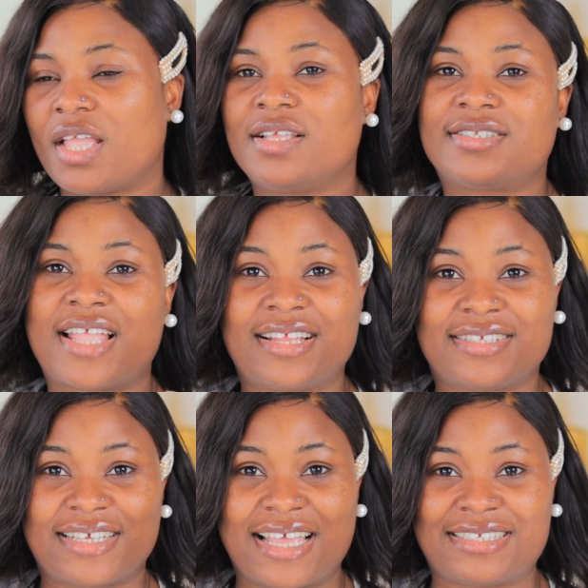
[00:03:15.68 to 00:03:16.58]

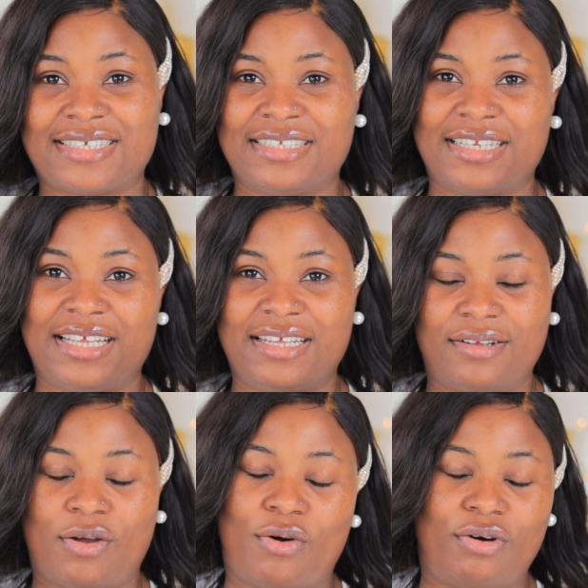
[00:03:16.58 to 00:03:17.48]
start getting
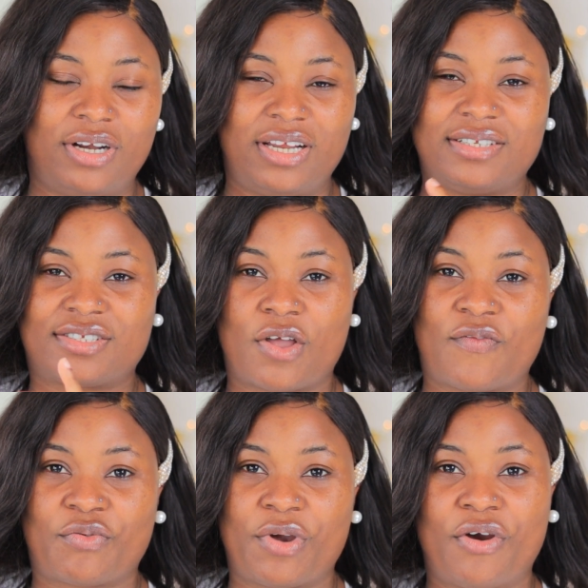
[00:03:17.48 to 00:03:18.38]
a
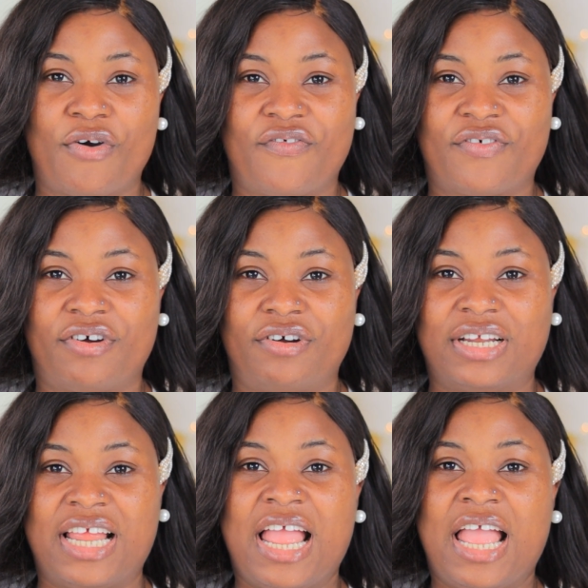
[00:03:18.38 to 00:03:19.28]
software
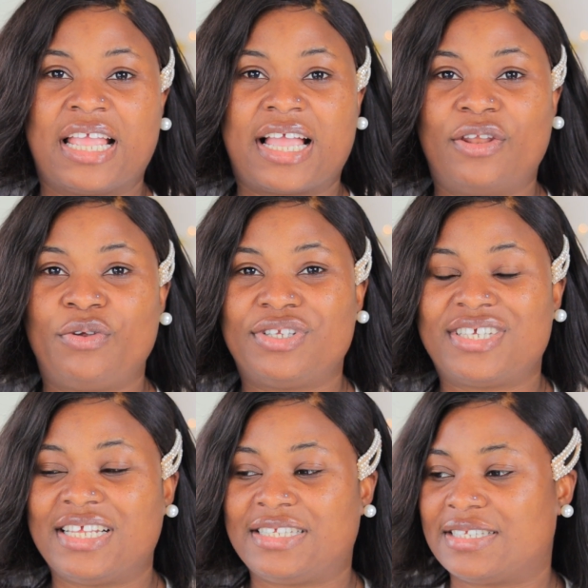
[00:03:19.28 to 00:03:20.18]
or Canon
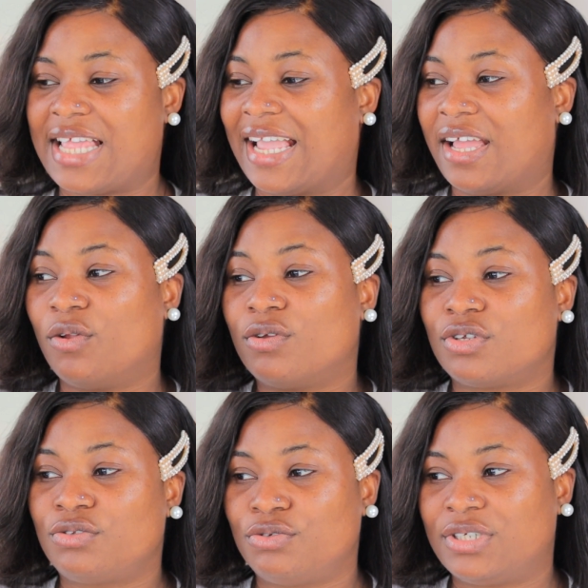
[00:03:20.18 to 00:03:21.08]
utilities. I can
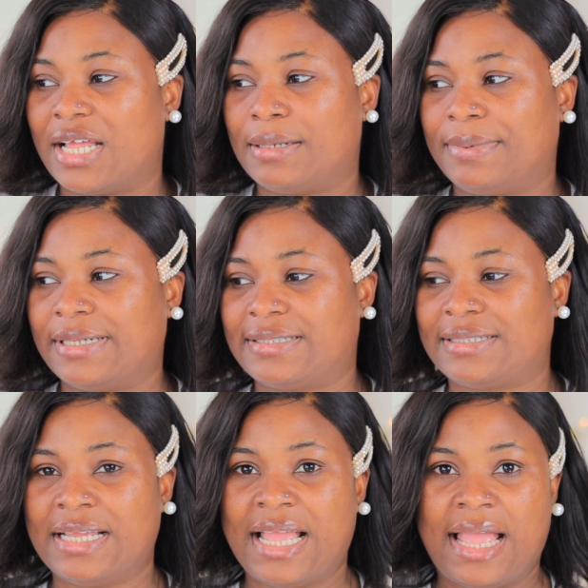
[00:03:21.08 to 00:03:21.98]
also do that, but
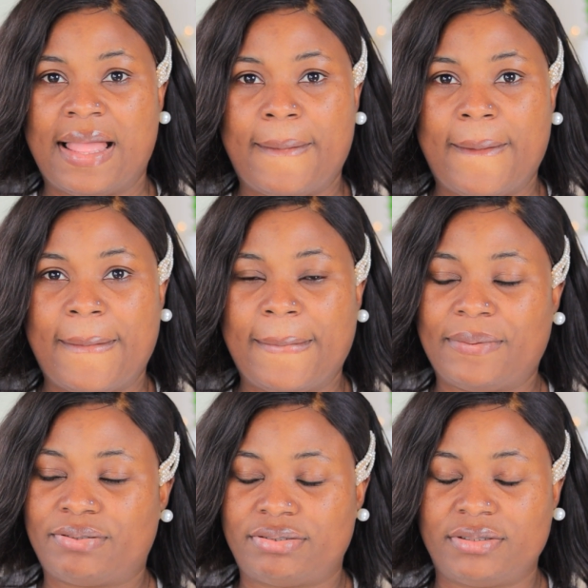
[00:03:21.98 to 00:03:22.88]

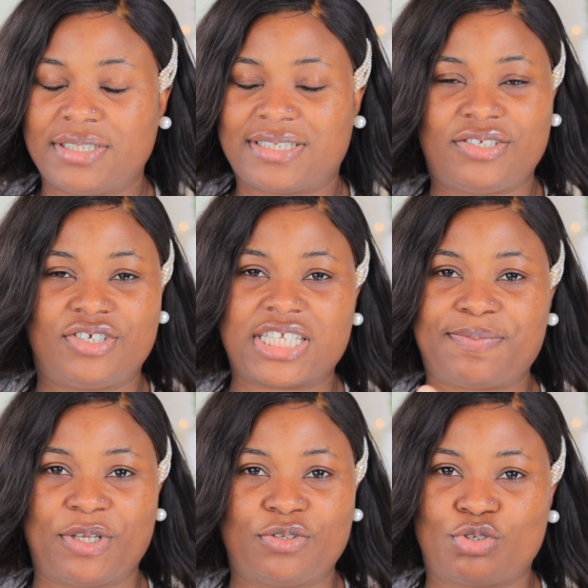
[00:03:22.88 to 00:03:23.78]
it's
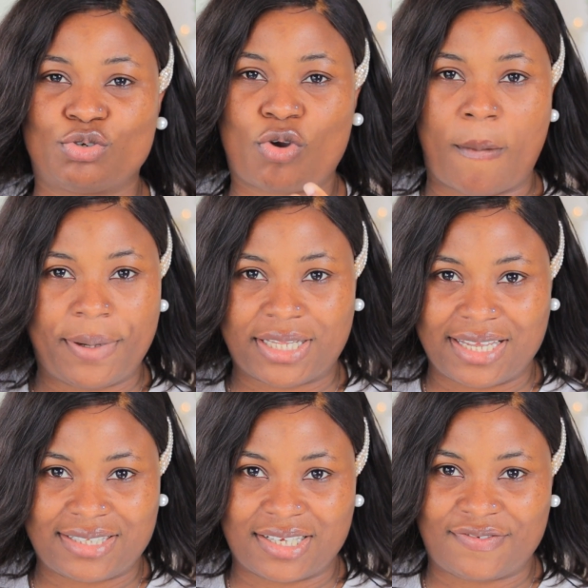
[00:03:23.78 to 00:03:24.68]
just been too
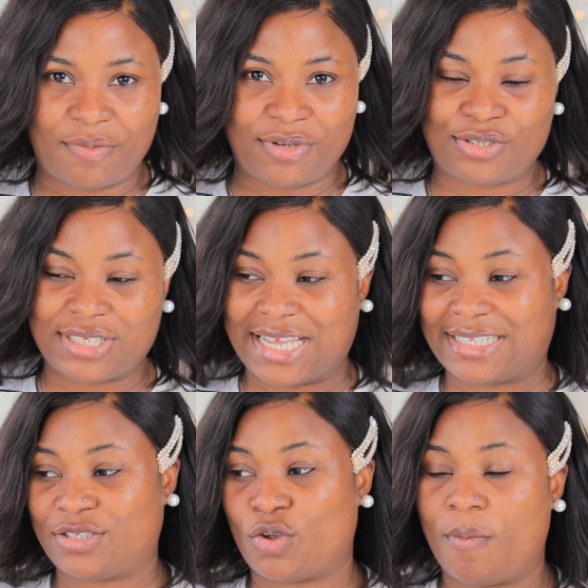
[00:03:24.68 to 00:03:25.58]
complicated for me to
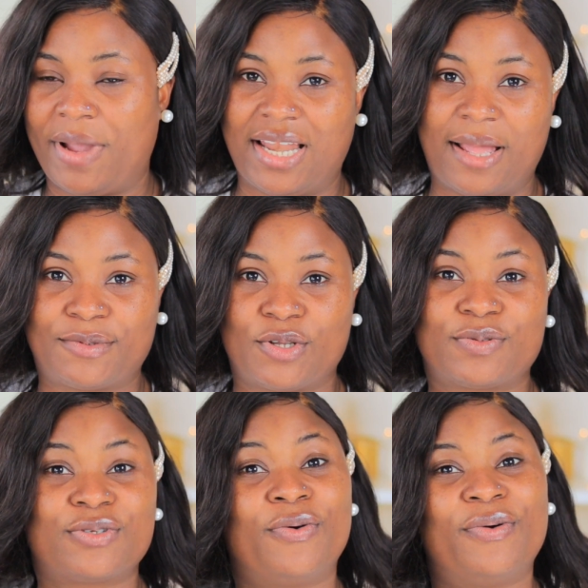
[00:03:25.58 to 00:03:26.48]
get it on my
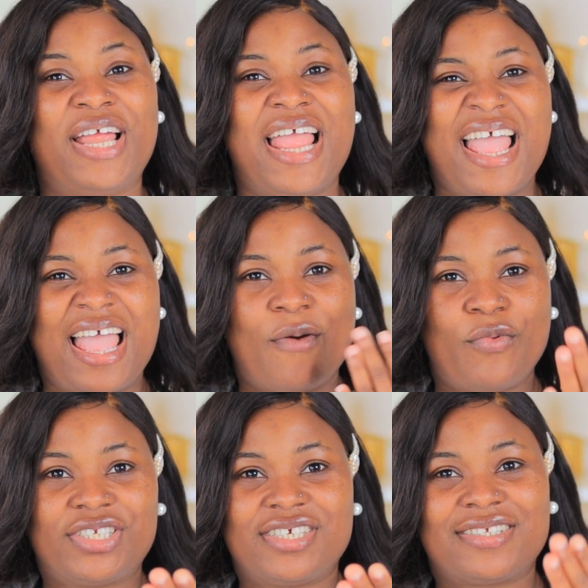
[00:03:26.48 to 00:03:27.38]
laptop, so
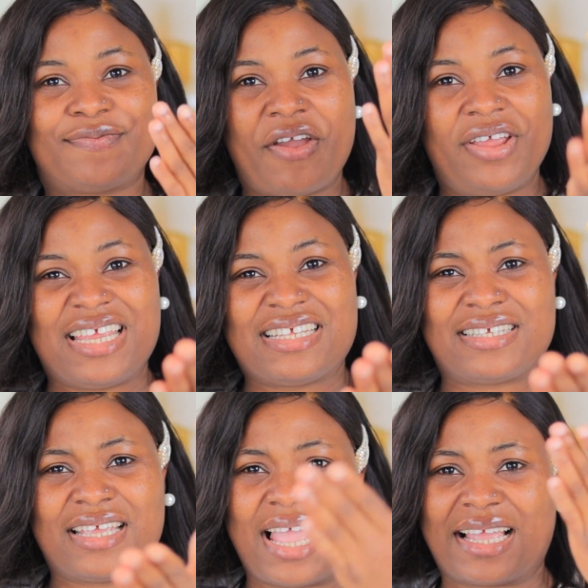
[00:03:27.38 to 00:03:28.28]
which is very
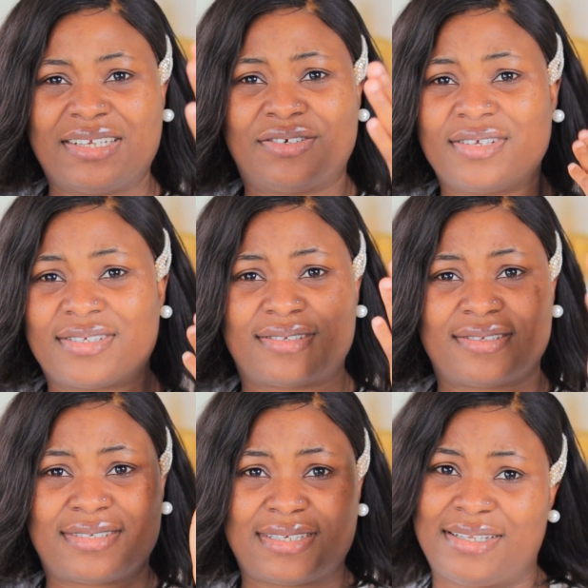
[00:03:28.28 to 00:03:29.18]
easy. I can just
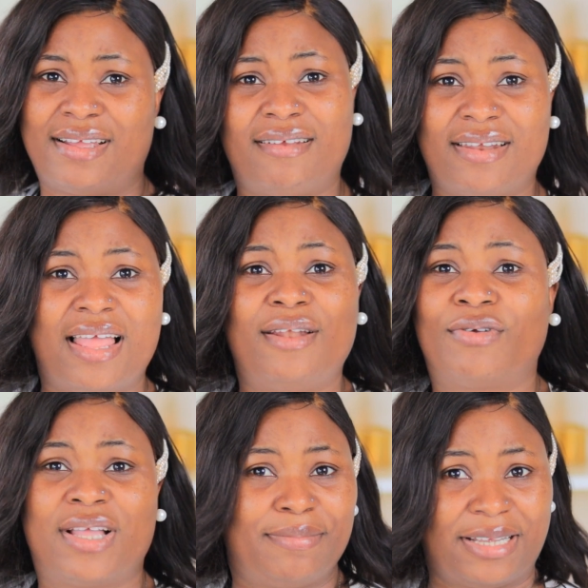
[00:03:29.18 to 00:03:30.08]
sit down and
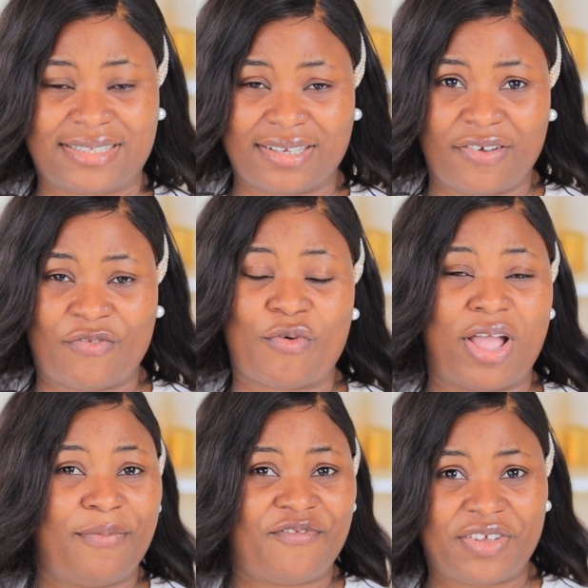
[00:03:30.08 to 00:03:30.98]
look at myself
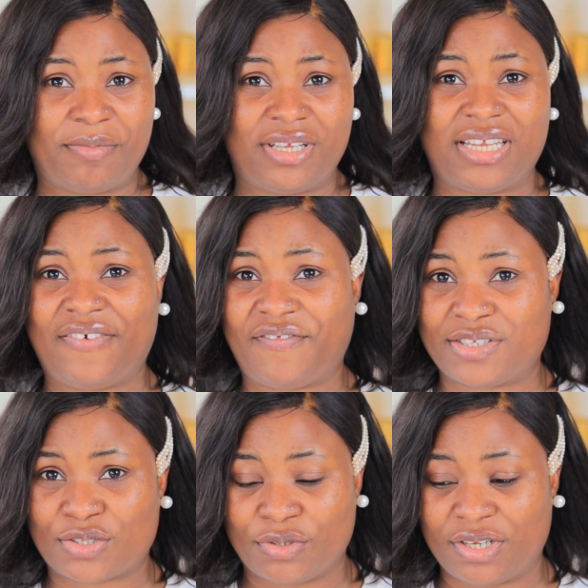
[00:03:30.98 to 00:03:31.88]
while I'm filming if
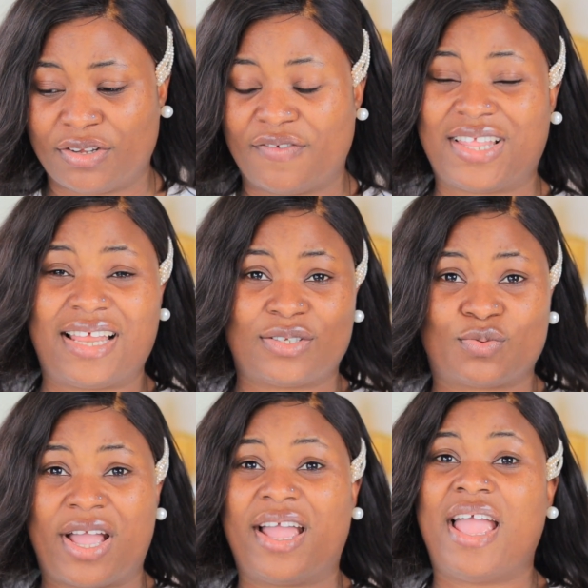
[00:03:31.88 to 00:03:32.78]
it's good enough. That is
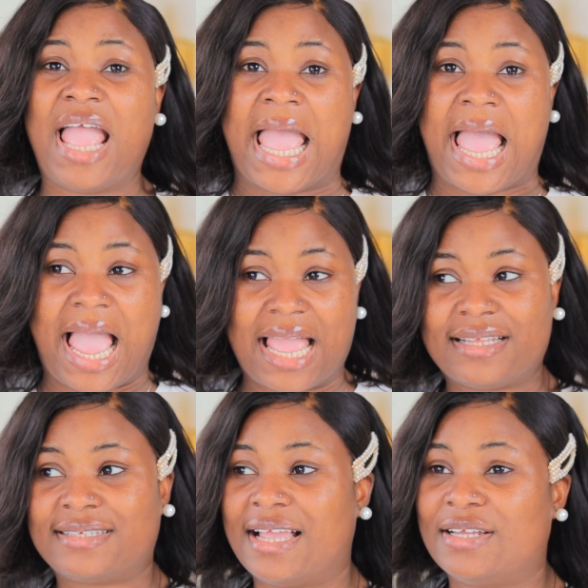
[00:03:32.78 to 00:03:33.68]
why I
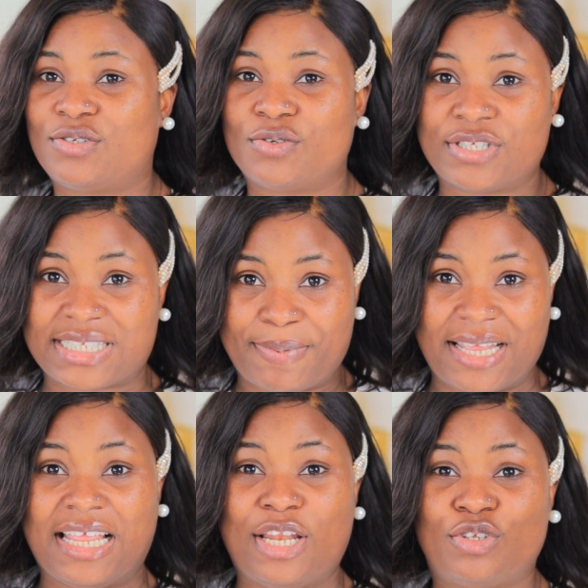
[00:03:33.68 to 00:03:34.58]
decided to
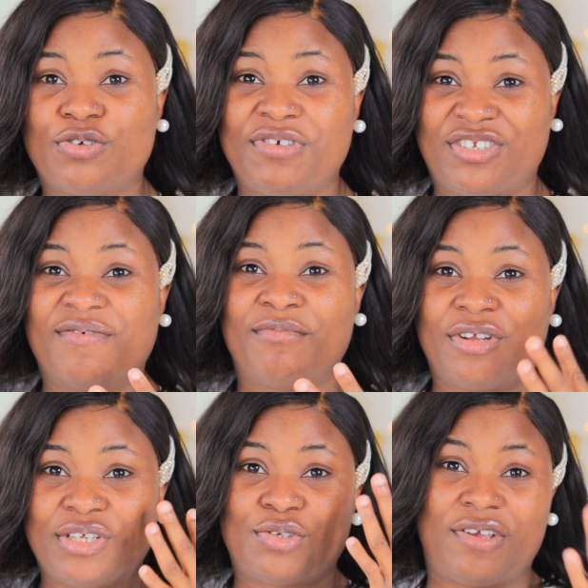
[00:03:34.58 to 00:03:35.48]
spend a little bit of
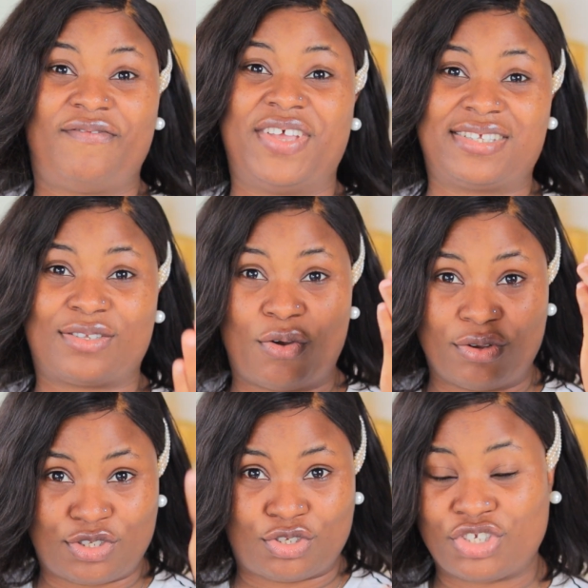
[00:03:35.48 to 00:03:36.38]
money to invest
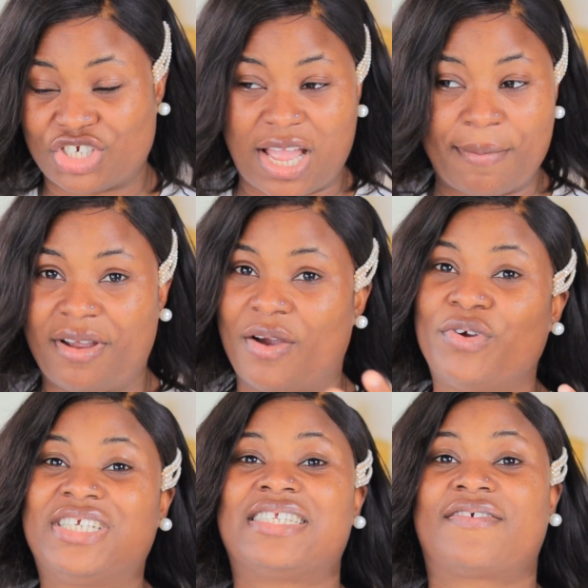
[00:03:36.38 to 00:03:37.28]
on such camera,
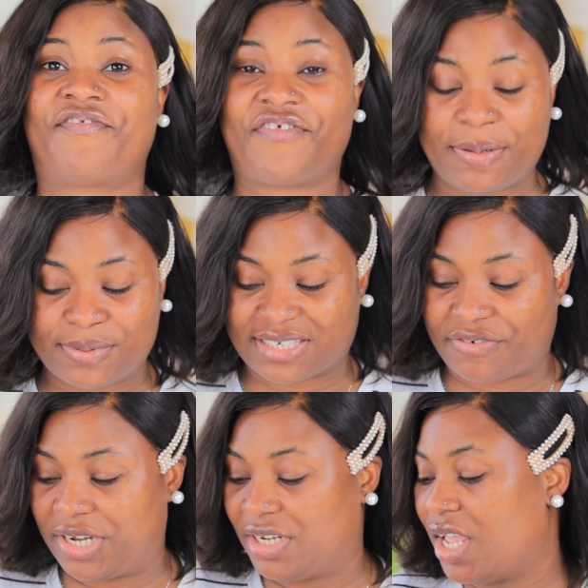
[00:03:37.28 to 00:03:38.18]
which is flip
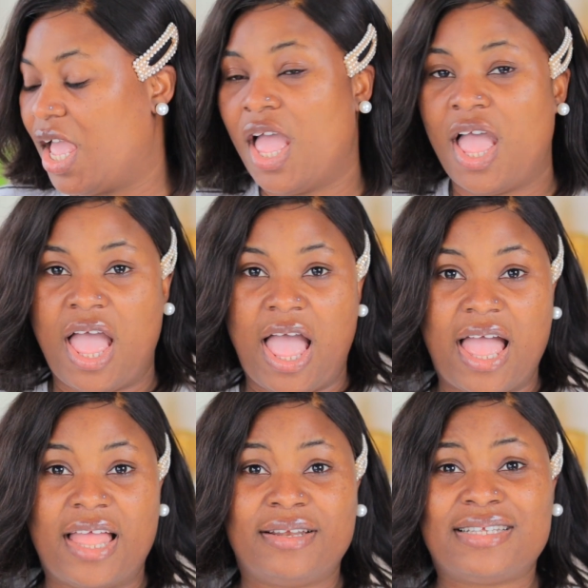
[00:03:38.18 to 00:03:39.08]
screen,
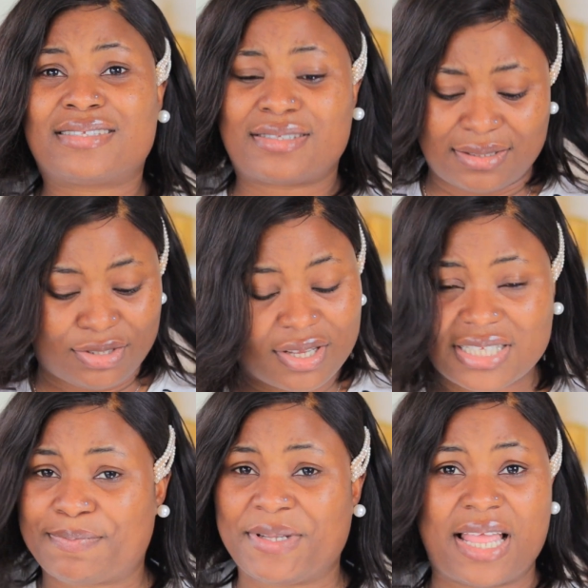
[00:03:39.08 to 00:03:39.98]
and it's
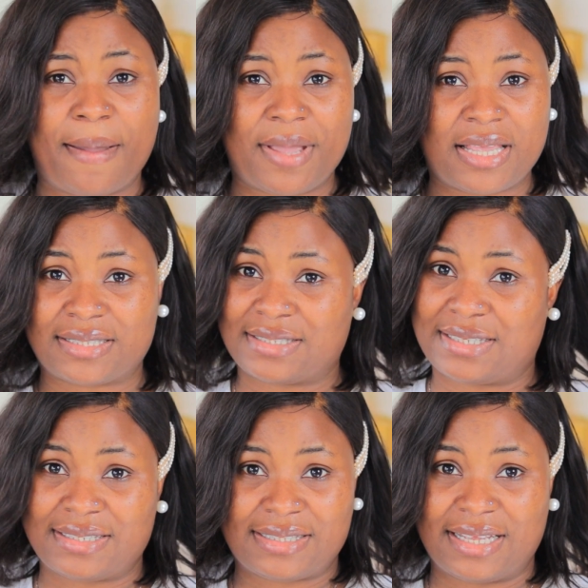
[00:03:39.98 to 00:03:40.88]
just been amazing since